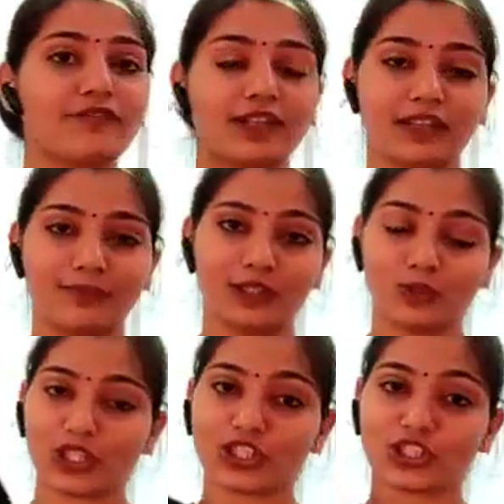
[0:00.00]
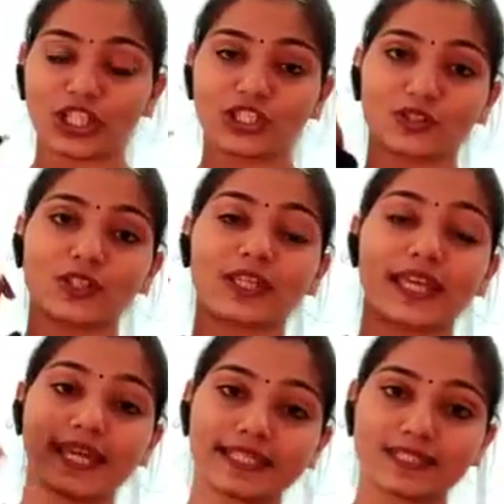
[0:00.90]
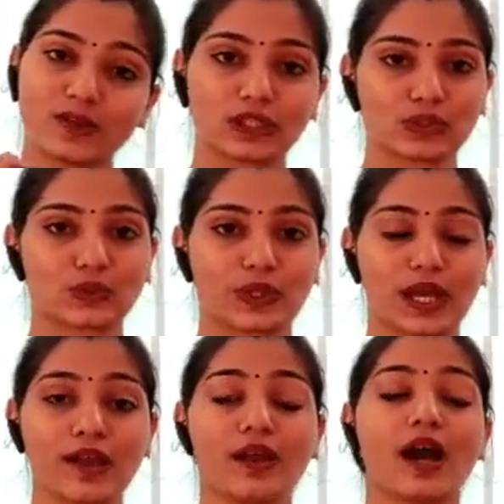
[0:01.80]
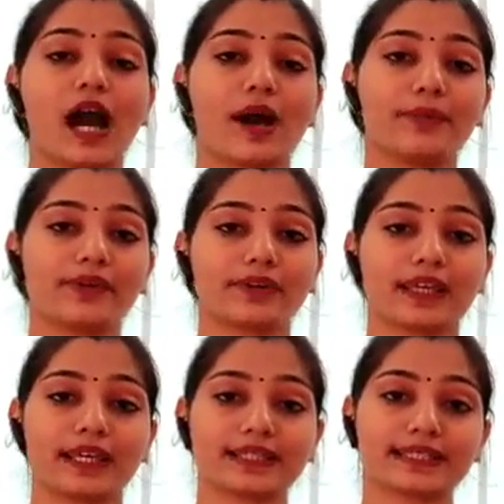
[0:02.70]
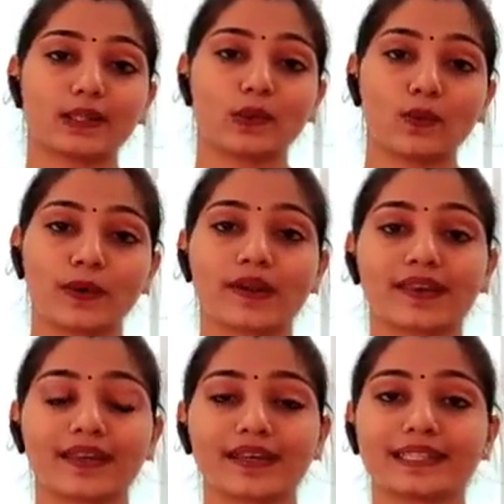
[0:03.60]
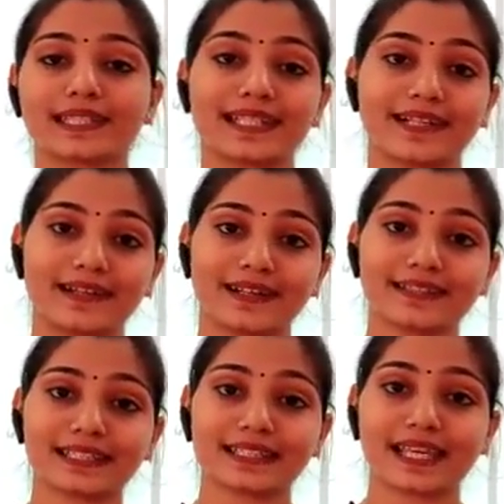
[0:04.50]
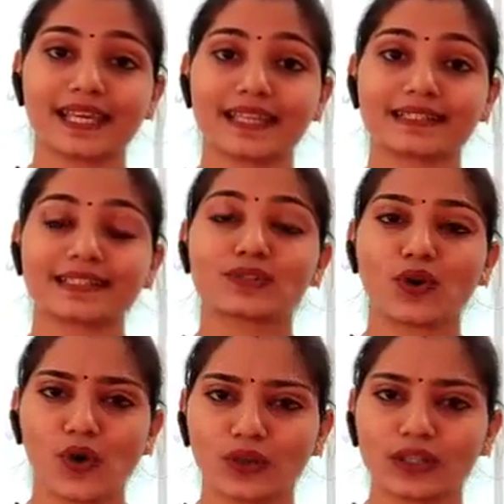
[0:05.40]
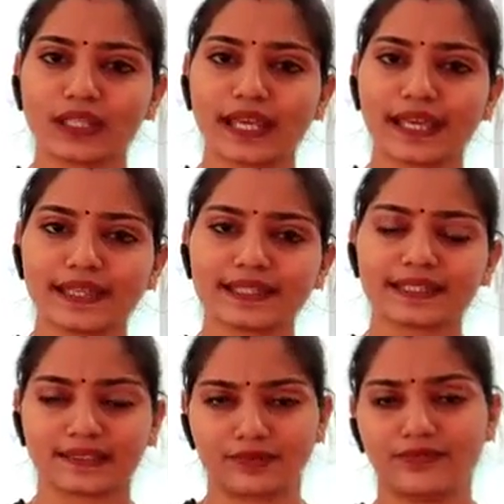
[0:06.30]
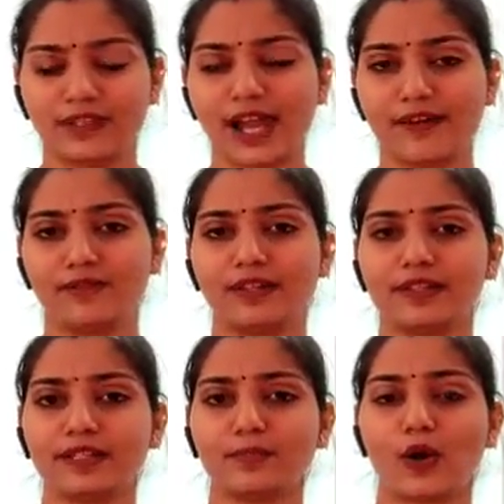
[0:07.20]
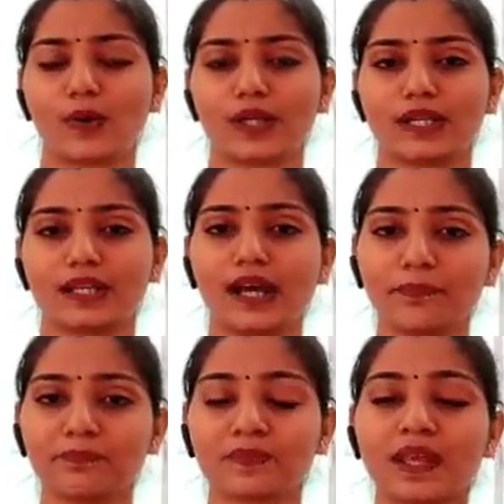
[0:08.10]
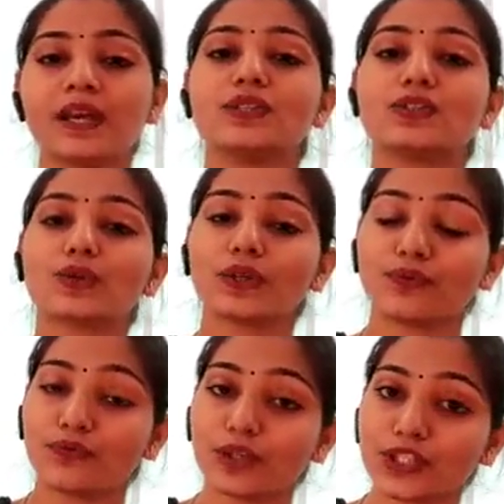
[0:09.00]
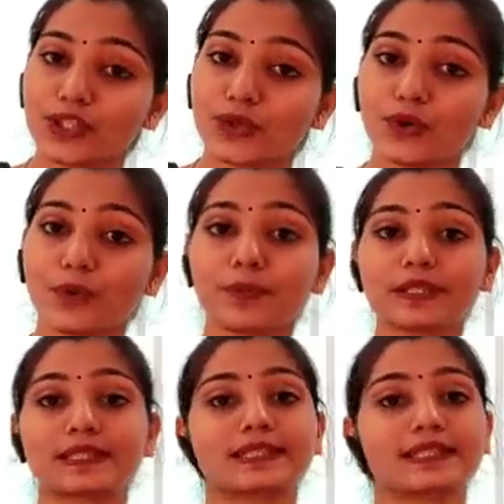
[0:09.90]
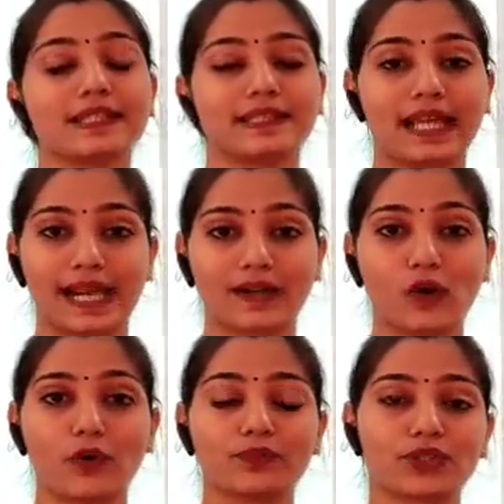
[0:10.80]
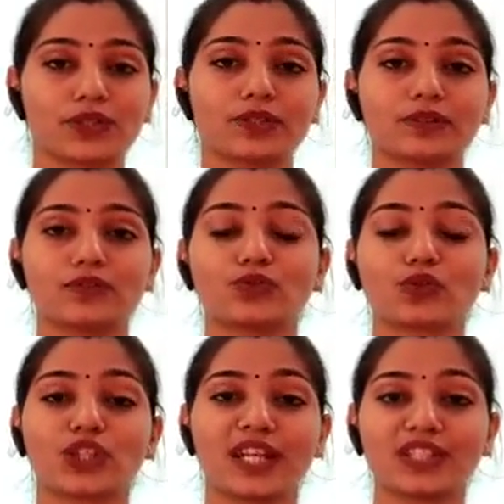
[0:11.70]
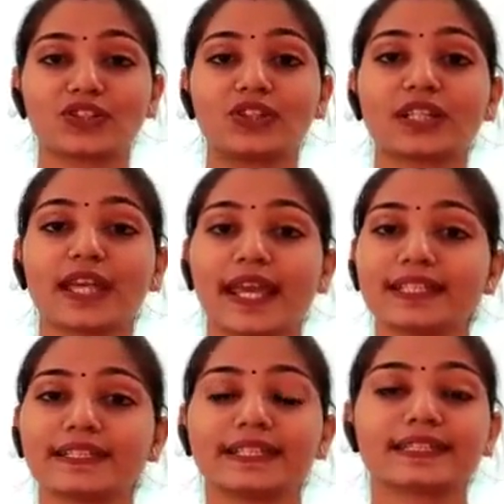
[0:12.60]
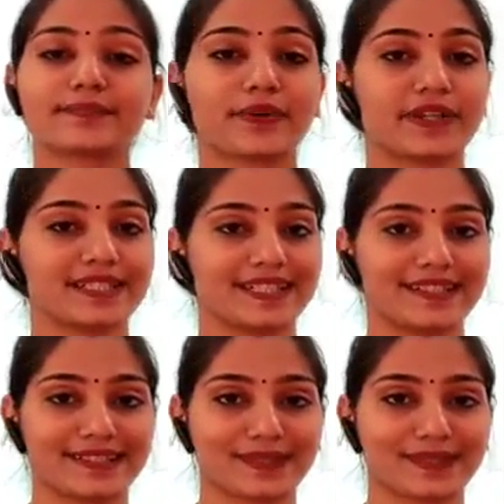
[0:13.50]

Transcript: available? You can change the case also, na? Uppercase, lowercase, sentence case, toggle case. We have learned about it now. So in which group is that option to change the case is present?